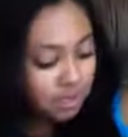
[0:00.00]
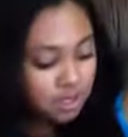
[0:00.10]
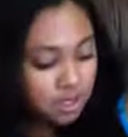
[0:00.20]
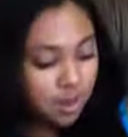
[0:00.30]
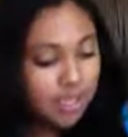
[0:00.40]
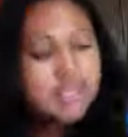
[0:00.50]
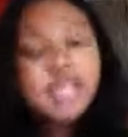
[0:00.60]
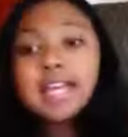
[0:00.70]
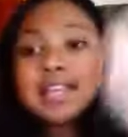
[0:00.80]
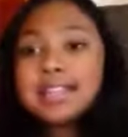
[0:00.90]
So I
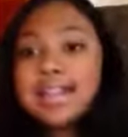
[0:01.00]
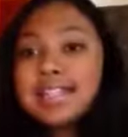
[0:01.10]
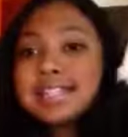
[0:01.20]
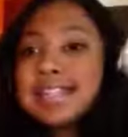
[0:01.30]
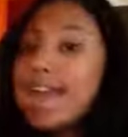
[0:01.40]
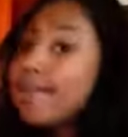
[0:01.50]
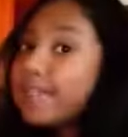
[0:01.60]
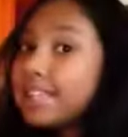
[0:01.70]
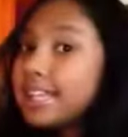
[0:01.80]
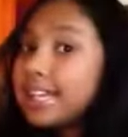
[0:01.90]
think that is
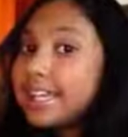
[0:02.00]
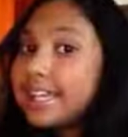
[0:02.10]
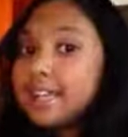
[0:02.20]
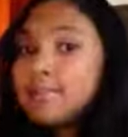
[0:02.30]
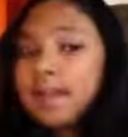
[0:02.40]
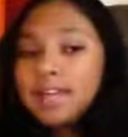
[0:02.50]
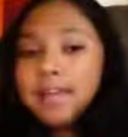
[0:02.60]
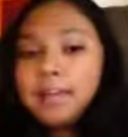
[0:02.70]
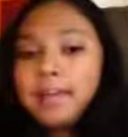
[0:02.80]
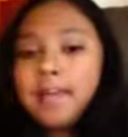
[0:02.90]
everything in my
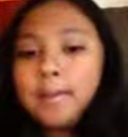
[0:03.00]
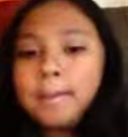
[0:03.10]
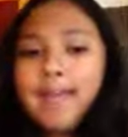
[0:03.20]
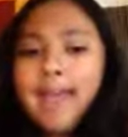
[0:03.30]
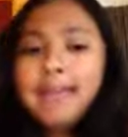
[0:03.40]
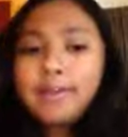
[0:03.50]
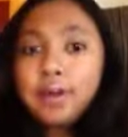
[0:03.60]
little makeup bag,